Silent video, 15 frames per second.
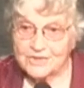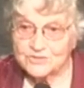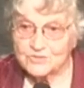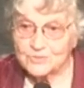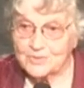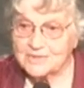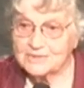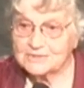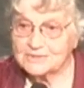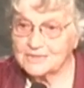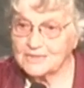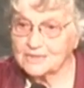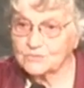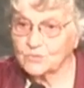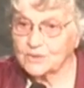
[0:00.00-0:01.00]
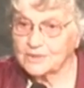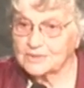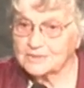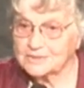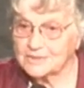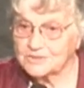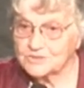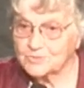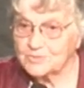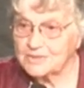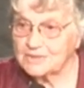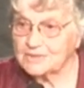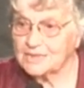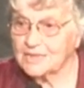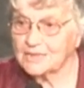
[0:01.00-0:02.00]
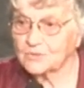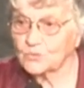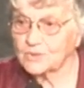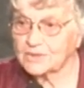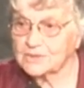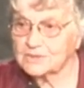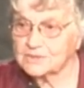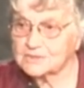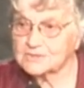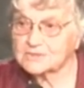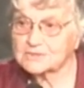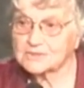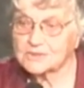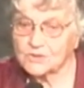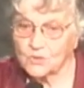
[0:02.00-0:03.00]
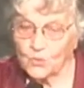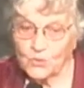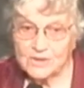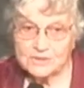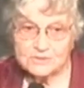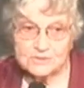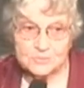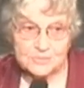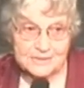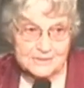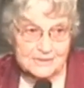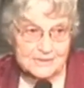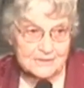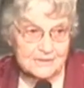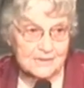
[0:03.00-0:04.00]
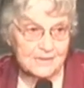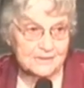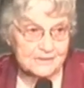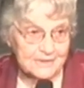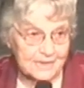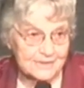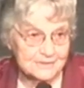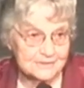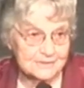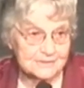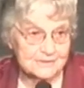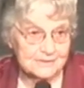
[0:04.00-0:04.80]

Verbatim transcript: meant and what it does mean and what it's going to be yet in the